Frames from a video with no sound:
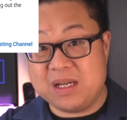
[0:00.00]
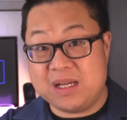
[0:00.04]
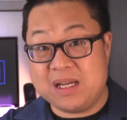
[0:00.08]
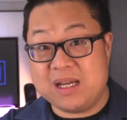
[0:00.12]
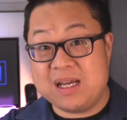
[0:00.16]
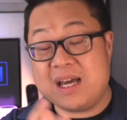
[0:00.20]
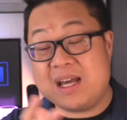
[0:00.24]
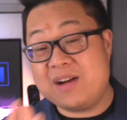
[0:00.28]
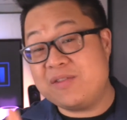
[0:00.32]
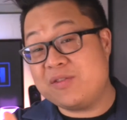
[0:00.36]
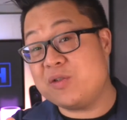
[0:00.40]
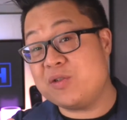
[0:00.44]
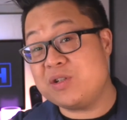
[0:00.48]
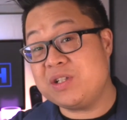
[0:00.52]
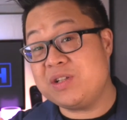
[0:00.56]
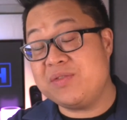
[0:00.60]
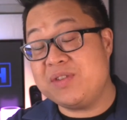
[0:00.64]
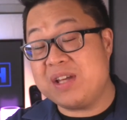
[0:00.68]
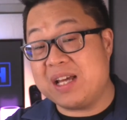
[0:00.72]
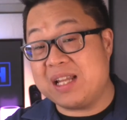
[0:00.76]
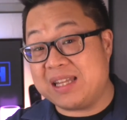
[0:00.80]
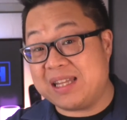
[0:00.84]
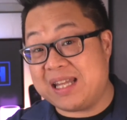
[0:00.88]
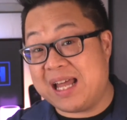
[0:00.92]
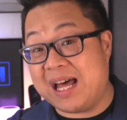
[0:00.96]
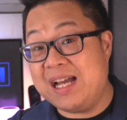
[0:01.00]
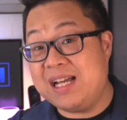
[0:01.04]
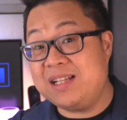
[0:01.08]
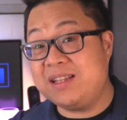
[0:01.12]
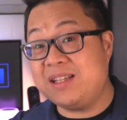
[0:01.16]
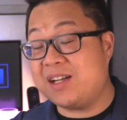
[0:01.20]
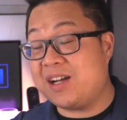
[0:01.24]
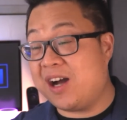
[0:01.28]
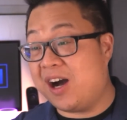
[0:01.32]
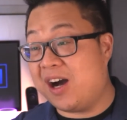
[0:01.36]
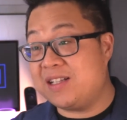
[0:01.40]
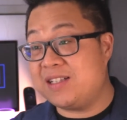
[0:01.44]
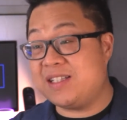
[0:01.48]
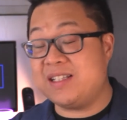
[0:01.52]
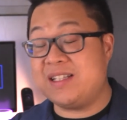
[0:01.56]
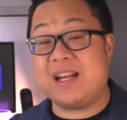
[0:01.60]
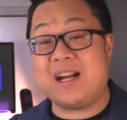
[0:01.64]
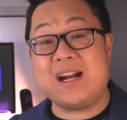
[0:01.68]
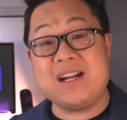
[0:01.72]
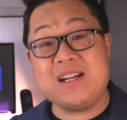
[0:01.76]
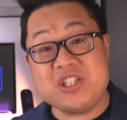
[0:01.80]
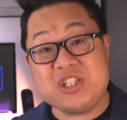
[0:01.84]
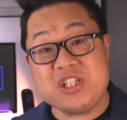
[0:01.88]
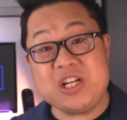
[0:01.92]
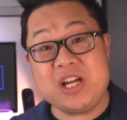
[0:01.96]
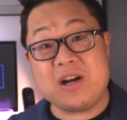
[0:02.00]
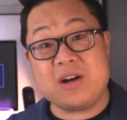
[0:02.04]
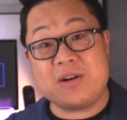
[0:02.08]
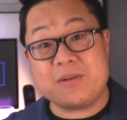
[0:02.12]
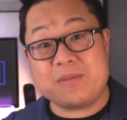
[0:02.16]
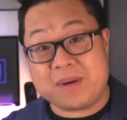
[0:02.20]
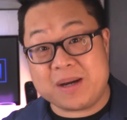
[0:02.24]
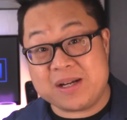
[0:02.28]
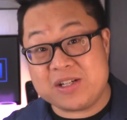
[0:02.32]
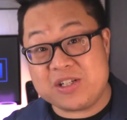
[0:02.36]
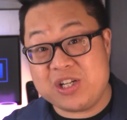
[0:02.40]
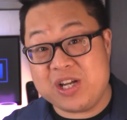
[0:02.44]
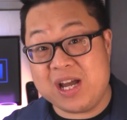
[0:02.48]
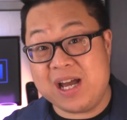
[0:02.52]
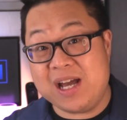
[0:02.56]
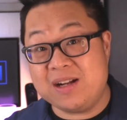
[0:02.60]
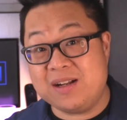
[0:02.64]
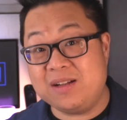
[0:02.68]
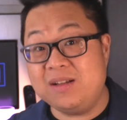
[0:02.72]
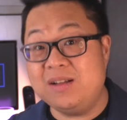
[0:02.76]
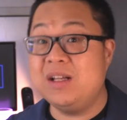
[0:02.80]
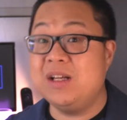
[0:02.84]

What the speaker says: And of course, if you like the content that I share on my channel,